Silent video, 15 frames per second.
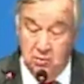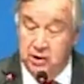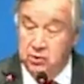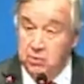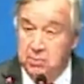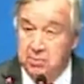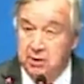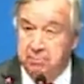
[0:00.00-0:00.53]

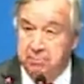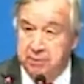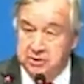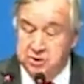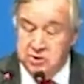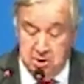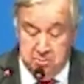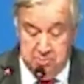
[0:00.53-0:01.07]
when women
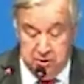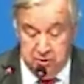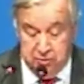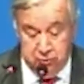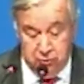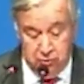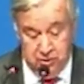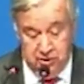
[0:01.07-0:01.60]
participate
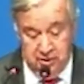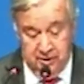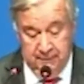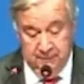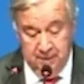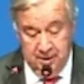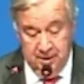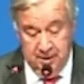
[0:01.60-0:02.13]
fully,
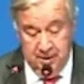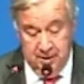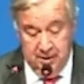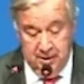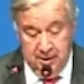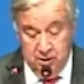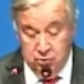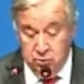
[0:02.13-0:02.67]

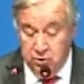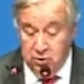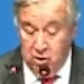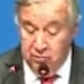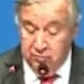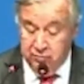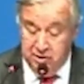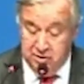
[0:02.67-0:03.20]
and when
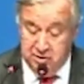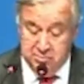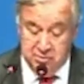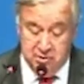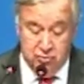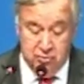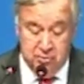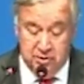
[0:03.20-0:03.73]
all victims
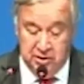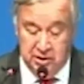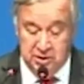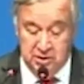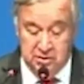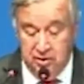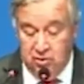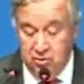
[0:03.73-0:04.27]
of human
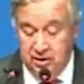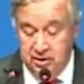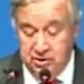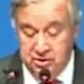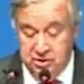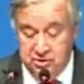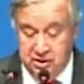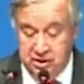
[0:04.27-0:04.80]
rights
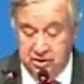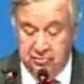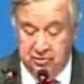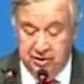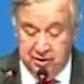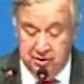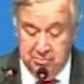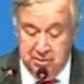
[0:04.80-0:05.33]
violations can
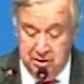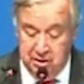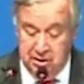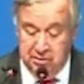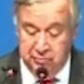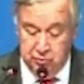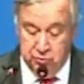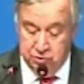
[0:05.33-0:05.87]
find
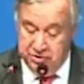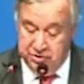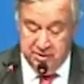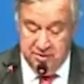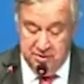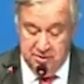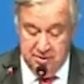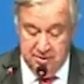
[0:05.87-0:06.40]
meaningful
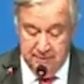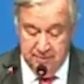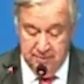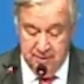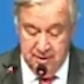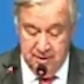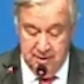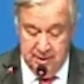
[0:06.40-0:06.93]
redress.
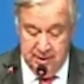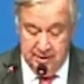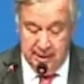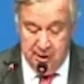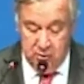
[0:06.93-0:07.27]
And I